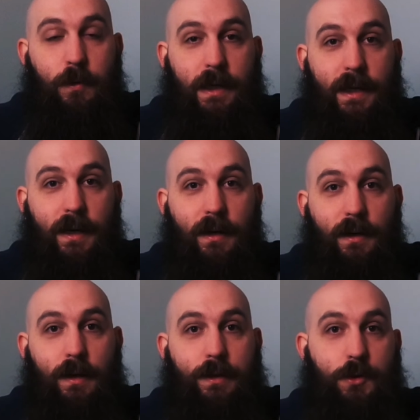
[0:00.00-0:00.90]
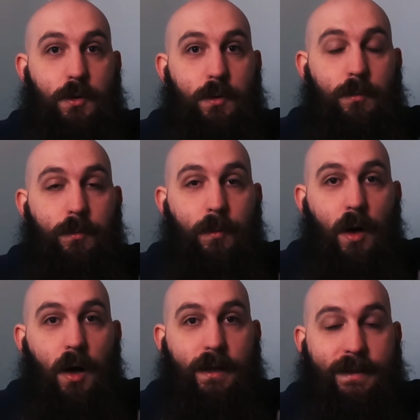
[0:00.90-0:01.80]
we can
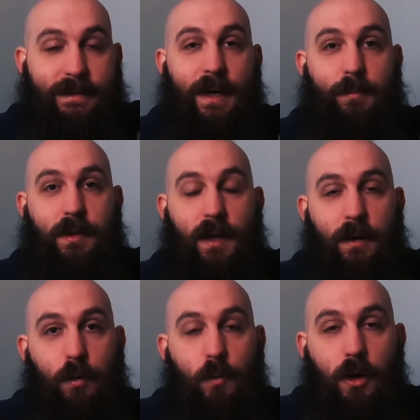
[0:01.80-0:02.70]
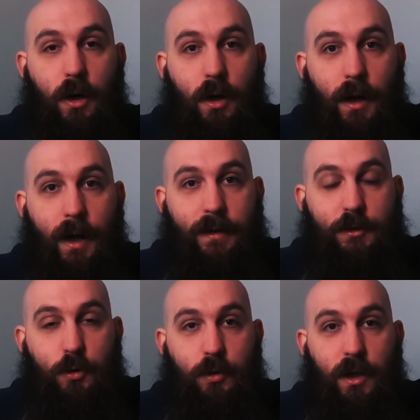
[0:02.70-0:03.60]
accept everyone as
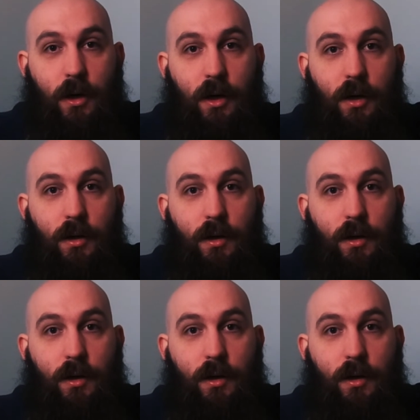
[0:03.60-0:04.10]
who they are,